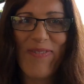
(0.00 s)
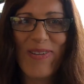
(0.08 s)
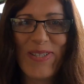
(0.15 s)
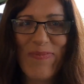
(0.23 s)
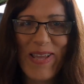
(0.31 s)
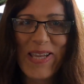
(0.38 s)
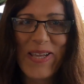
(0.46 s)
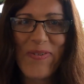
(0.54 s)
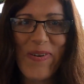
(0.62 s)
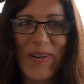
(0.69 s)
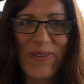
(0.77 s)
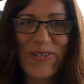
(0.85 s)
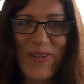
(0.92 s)
someone speaking
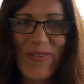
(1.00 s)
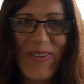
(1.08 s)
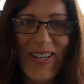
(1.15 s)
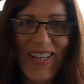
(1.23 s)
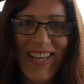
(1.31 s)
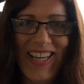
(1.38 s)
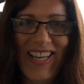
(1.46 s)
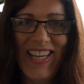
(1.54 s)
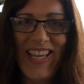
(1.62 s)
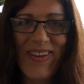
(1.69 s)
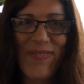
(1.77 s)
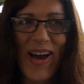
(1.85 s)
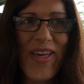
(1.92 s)
Welsh
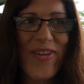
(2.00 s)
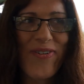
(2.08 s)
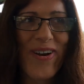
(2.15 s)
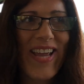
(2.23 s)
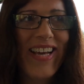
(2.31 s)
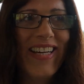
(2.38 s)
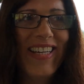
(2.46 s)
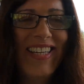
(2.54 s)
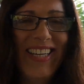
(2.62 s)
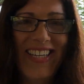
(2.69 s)
in my other ear.